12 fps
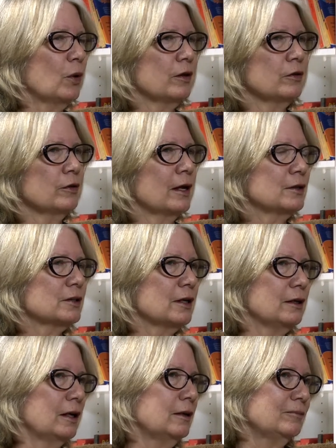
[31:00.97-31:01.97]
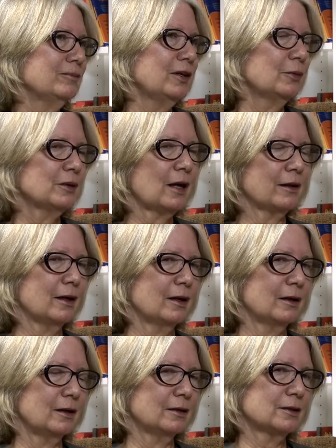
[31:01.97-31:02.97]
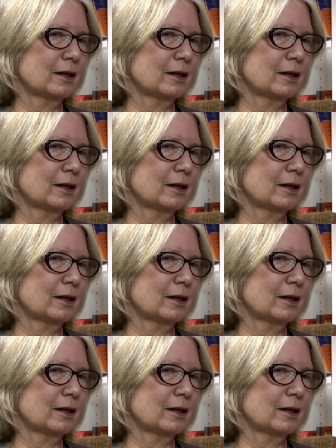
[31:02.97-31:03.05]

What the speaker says: whether that's, it's